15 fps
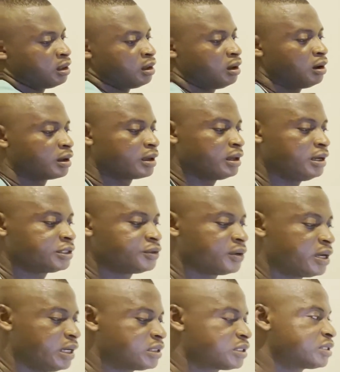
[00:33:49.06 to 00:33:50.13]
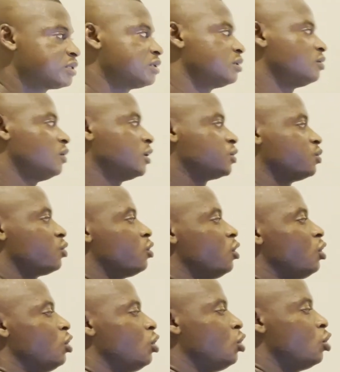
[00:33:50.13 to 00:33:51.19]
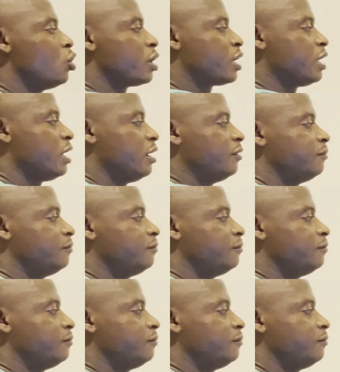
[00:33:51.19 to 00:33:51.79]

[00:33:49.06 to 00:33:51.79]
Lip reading: Okay, let's look at what we call lochia.